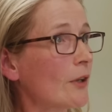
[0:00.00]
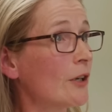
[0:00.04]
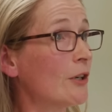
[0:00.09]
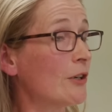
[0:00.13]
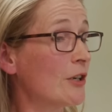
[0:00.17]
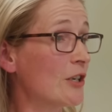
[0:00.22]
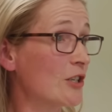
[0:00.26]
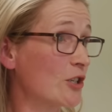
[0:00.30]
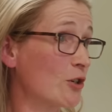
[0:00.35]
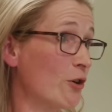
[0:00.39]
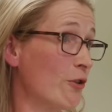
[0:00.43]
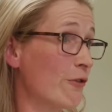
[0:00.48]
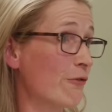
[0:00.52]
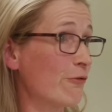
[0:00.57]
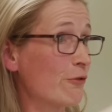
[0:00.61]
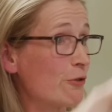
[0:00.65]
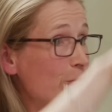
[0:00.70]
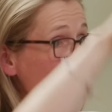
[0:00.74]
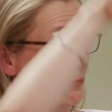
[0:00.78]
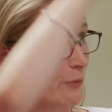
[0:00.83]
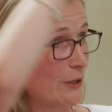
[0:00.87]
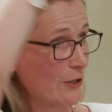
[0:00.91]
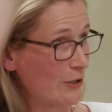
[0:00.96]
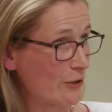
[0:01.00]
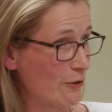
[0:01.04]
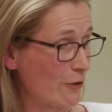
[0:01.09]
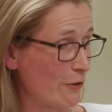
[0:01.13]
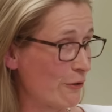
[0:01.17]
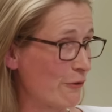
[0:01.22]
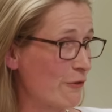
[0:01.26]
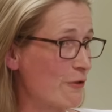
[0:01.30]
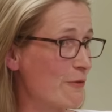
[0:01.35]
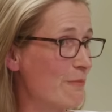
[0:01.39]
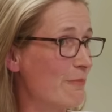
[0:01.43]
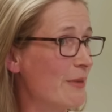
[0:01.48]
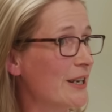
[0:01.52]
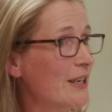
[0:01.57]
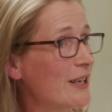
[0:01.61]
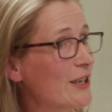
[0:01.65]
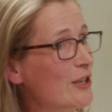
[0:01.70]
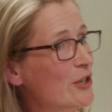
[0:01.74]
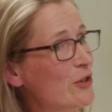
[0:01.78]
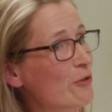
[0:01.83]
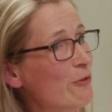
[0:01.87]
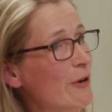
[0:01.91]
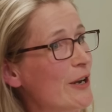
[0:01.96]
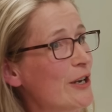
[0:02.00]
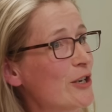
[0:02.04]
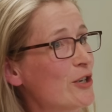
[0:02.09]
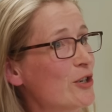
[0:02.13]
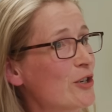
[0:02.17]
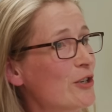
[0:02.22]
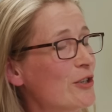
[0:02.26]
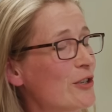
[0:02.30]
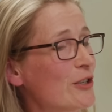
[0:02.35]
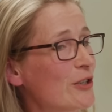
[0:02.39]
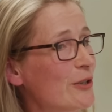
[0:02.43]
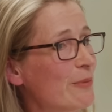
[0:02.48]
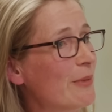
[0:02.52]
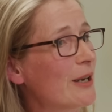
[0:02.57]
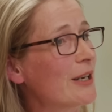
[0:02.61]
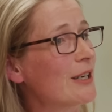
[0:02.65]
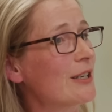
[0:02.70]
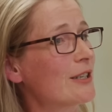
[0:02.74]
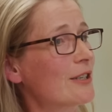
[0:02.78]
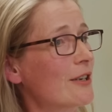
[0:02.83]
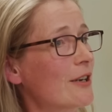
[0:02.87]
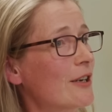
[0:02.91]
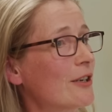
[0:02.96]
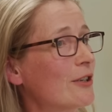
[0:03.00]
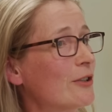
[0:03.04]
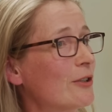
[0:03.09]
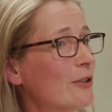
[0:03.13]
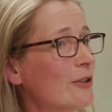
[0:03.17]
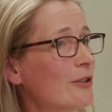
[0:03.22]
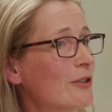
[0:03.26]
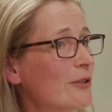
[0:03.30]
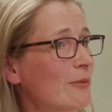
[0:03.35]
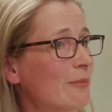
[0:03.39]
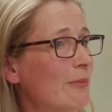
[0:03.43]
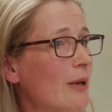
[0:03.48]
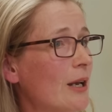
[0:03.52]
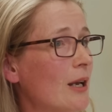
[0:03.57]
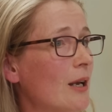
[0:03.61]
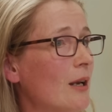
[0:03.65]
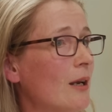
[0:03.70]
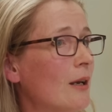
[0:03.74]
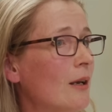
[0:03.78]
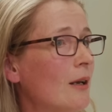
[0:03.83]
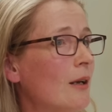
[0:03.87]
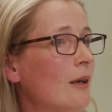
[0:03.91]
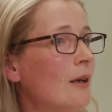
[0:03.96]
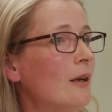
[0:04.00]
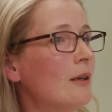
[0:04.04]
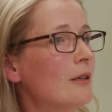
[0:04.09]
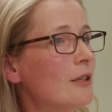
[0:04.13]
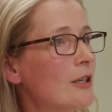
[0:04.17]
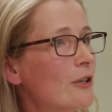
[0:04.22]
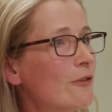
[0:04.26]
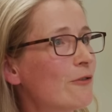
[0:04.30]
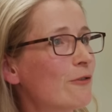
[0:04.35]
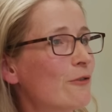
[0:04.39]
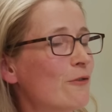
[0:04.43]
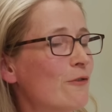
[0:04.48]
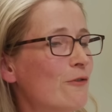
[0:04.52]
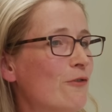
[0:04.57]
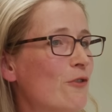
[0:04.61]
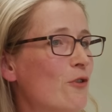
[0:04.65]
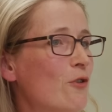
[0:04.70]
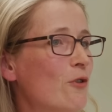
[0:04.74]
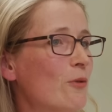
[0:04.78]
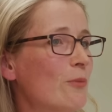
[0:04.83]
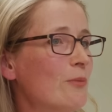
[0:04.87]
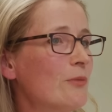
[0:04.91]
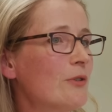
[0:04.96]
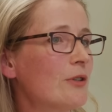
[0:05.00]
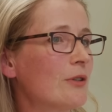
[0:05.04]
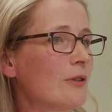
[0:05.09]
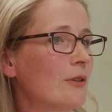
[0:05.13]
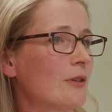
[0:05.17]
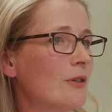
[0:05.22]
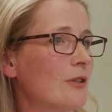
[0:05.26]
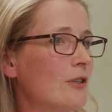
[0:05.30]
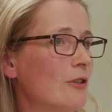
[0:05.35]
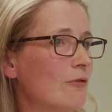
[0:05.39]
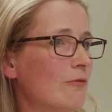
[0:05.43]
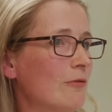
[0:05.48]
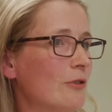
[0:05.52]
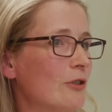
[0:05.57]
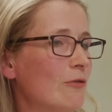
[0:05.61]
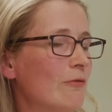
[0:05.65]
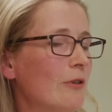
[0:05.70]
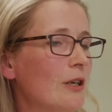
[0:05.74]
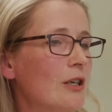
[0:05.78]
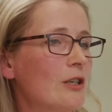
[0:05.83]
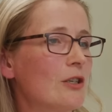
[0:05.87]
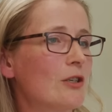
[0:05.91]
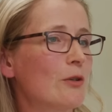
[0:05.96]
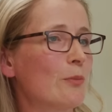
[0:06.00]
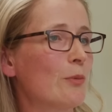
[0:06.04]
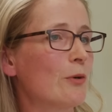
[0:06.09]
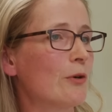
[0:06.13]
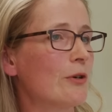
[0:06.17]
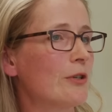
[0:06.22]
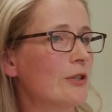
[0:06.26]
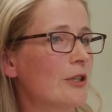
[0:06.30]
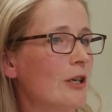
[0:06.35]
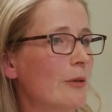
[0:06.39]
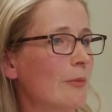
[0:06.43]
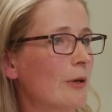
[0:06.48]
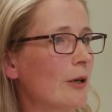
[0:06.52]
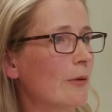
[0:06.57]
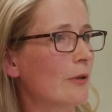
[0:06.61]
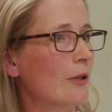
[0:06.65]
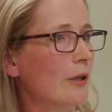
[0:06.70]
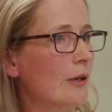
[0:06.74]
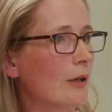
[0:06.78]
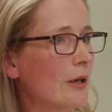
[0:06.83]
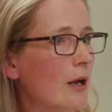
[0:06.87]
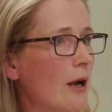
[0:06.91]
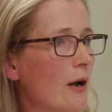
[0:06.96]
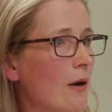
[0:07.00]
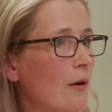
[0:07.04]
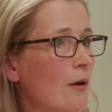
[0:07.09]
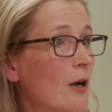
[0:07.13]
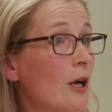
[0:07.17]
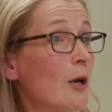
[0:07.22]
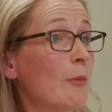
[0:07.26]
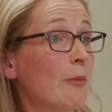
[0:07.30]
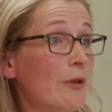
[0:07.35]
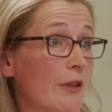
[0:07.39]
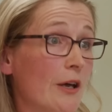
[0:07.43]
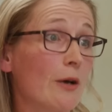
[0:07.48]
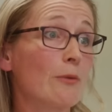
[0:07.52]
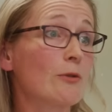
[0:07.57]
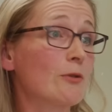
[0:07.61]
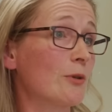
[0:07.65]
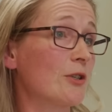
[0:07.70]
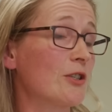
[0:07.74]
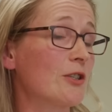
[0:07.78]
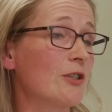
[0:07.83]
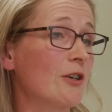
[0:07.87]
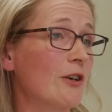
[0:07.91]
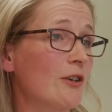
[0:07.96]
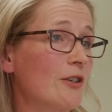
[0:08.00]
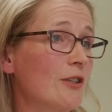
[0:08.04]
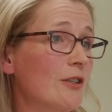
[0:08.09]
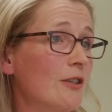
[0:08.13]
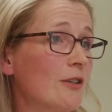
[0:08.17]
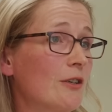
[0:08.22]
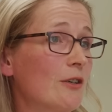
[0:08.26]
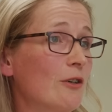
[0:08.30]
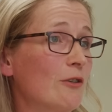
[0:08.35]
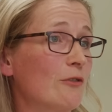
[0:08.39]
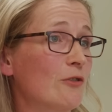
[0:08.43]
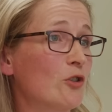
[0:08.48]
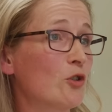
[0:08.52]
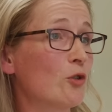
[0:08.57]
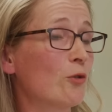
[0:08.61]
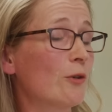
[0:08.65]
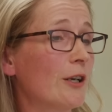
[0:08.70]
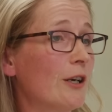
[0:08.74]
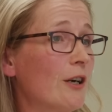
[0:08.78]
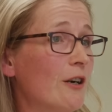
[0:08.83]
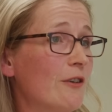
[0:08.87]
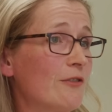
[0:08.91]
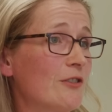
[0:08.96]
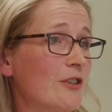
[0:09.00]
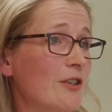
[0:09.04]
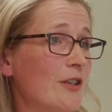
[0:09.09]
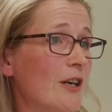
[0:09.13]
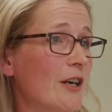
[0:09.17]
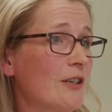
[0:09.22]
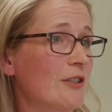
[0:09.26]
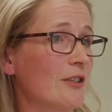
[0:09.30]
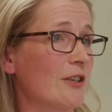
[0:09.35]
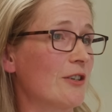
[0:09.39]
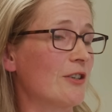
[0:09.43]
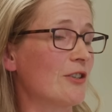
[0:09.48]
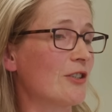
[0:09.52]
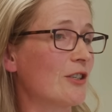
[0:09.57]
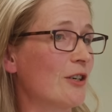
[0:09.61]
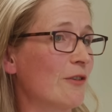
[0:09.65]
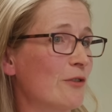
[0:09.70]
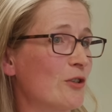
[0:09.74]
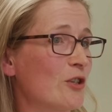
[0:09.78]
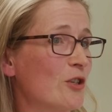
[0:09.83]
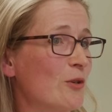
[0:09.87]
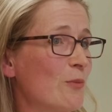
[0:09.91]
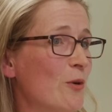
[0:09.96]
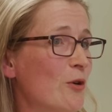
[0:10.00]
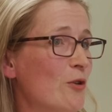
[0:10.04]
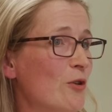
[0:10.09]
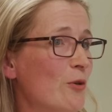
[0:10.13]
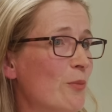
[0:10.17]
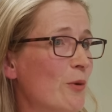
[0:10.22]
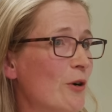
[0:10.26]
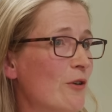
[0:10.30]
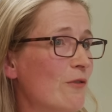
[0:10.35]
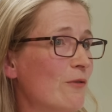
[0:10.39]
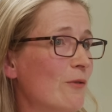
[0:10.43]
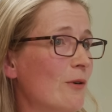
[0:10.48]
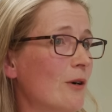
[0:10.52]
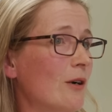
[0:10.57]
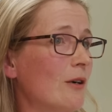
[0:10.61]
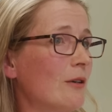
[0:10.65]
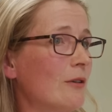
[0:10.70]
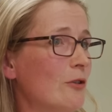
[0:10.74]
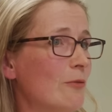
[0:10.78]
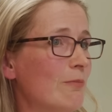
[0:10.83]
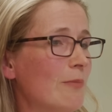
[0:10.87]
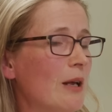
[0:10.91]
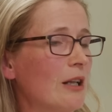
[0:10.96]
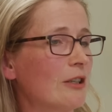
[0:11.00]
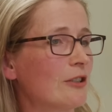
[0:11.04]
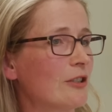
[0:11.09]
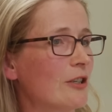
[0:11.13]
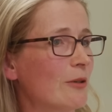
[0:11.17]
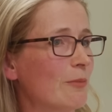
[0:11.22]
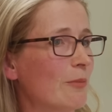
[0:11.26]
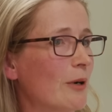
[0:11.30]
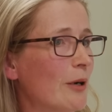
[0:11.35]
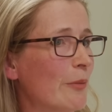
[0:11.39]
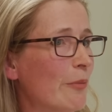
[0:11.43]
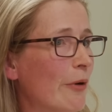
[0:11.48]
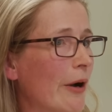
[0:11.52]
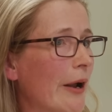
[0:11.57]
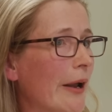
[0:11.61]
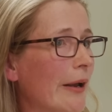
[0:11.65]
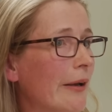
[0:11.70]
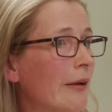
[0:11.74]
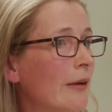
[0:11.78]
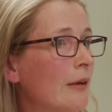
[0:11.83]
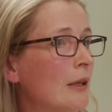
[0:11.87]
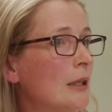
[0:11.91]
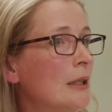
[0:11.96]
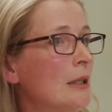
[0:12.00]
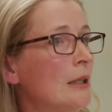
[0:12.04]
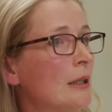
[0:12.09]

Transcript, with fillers: And it's gone through, it's gone through many iterations and many cycles and many different forms to, to reach the point I'm at with it now. But that was what started it off. Shortly after that, I discovered Simone de Beauvoir, who melted my brain.